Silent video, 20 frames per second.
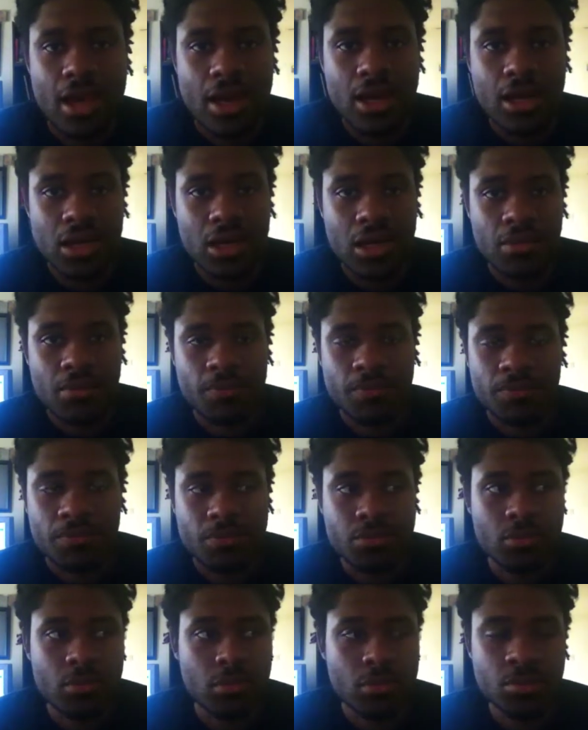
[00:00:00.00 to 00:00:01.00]

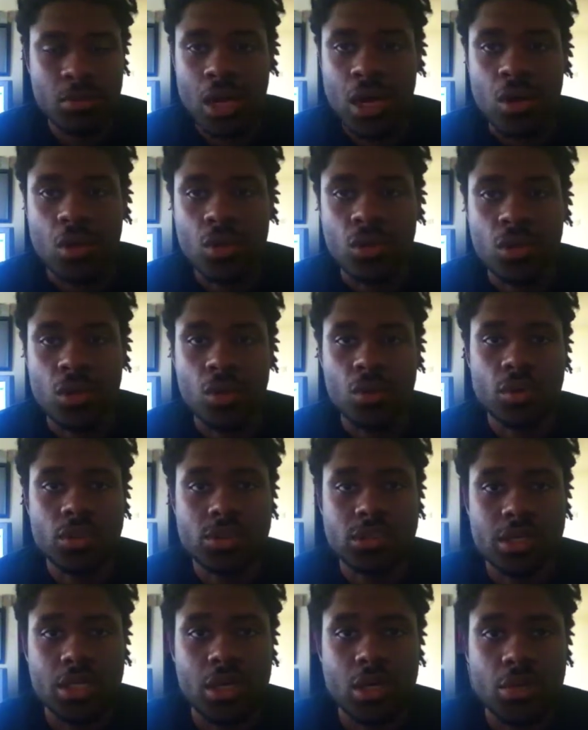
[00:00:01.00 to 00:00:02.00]
My whole goal
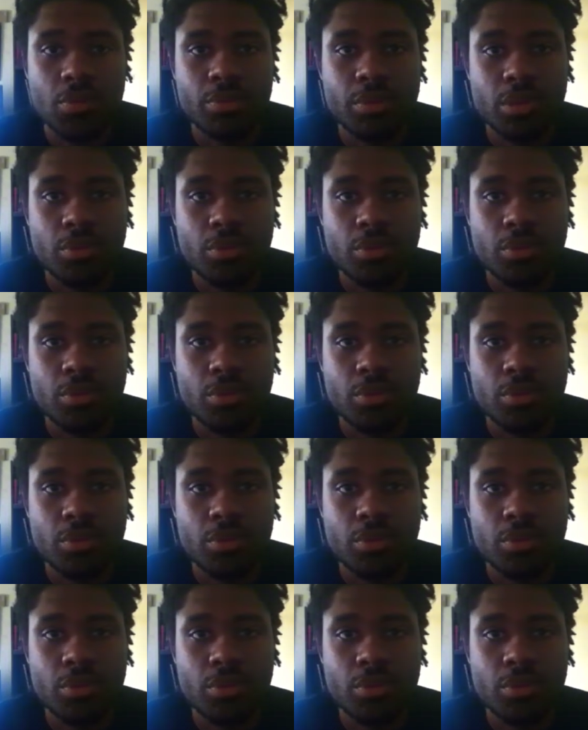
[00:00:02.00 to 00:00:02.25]
is to help